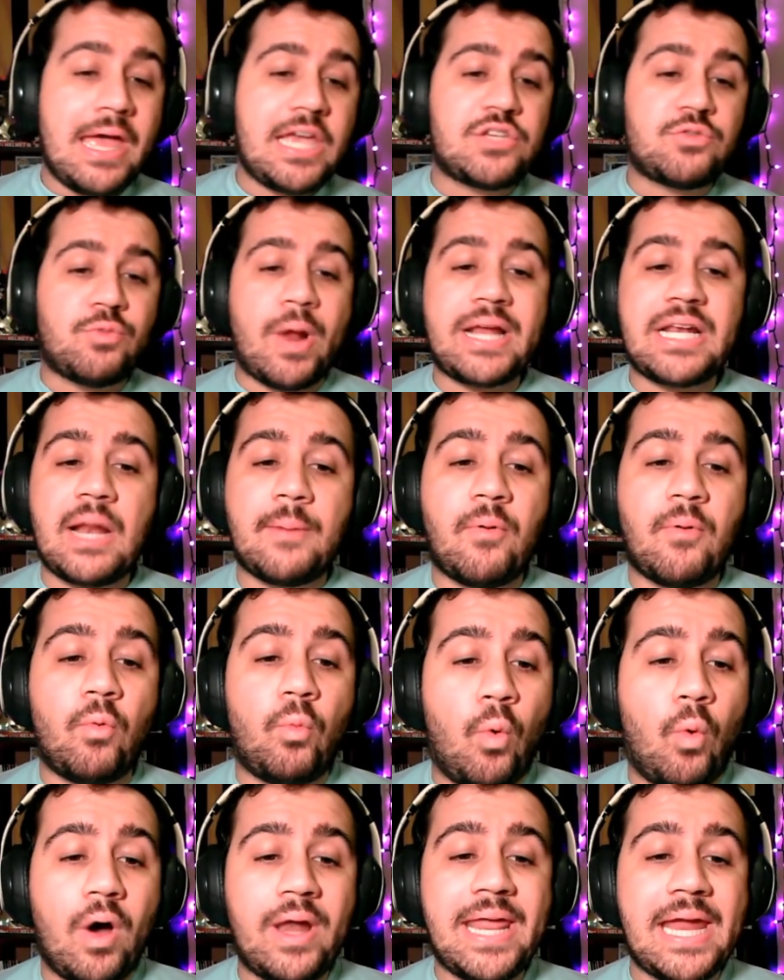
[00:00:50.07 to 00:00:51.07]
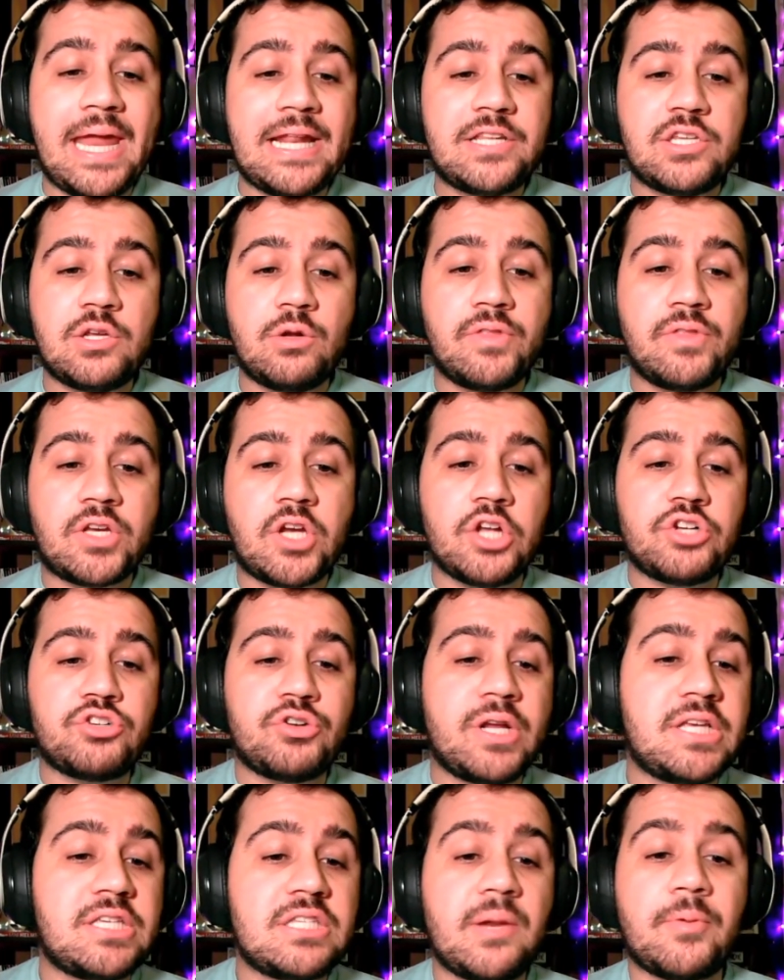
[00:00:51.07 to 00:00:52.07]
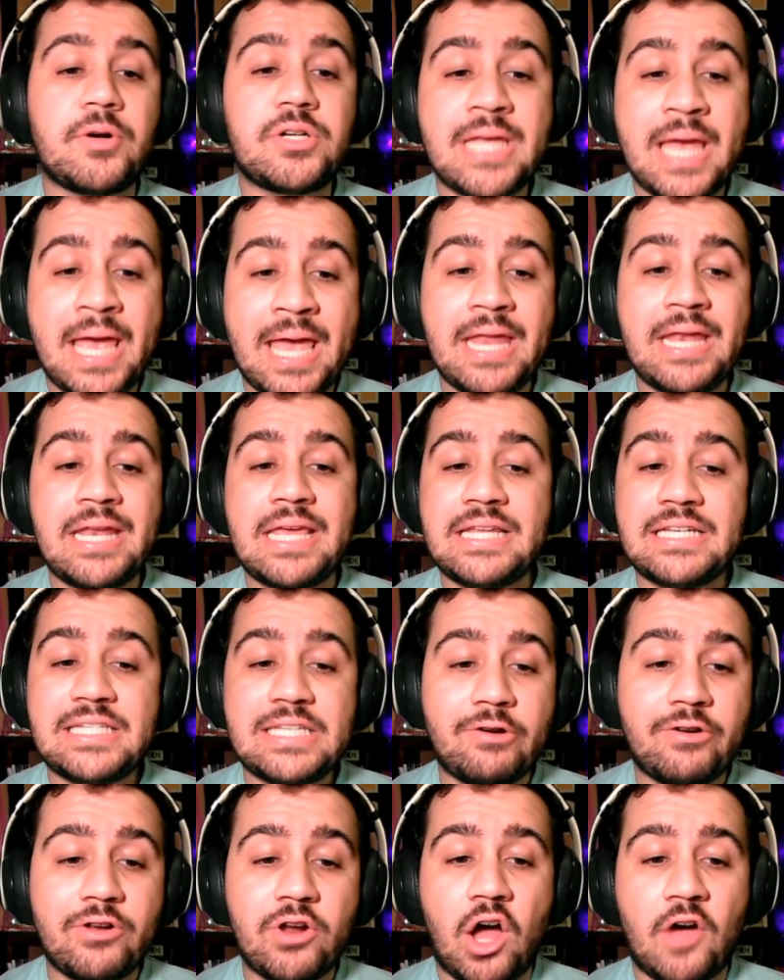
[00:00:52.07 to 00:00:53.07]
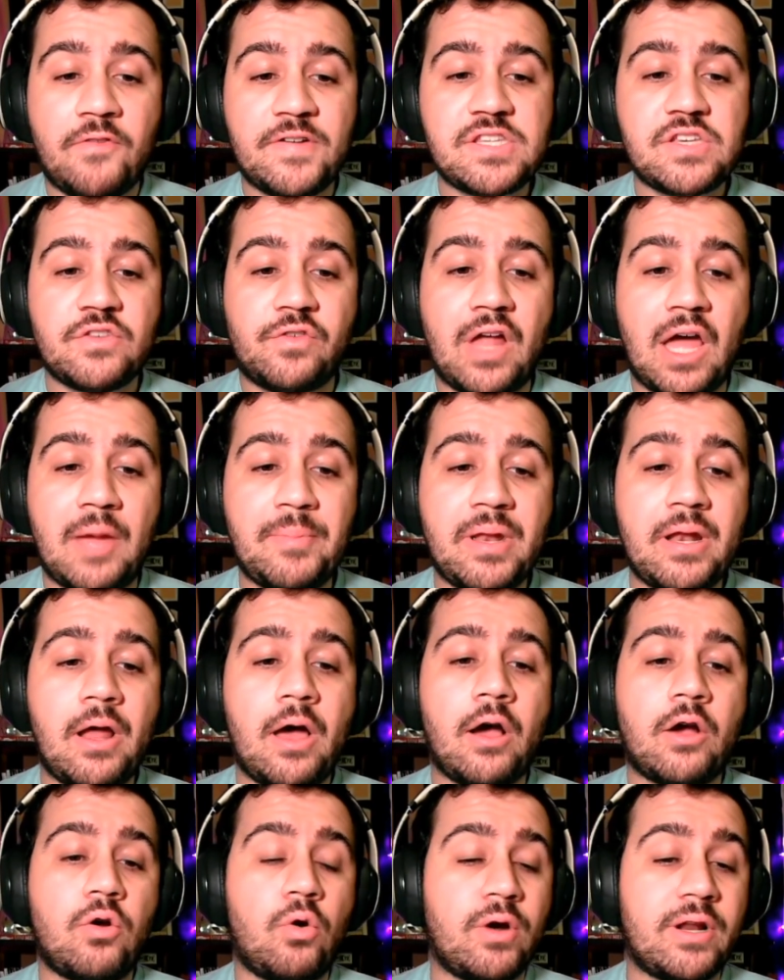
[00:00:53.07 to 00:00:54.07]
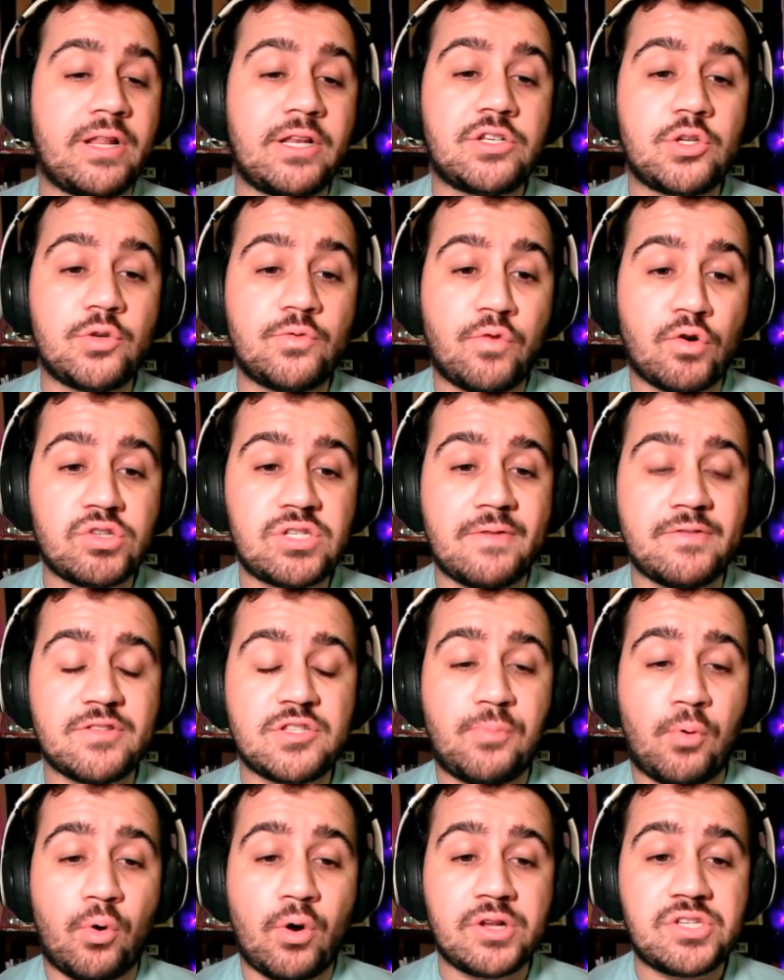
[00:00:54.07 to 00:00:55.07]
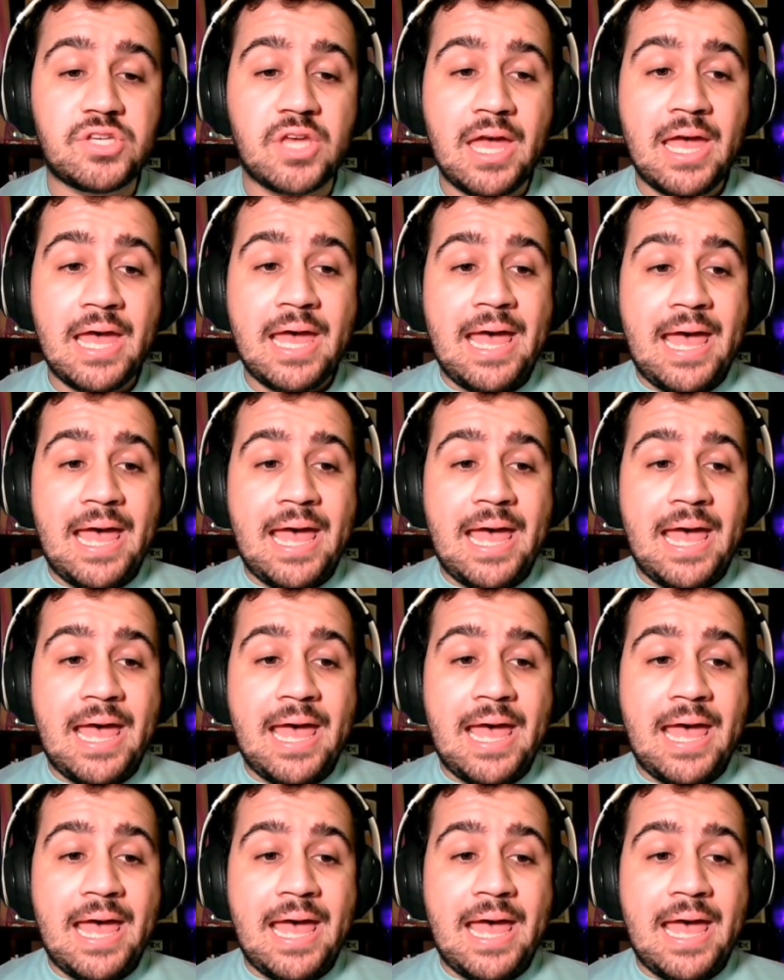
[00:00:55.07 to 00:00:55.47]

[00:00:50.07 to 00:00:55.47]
He's ranked number 182 in the country. He's number 10 interior offensive lineman, according to 247 Sports.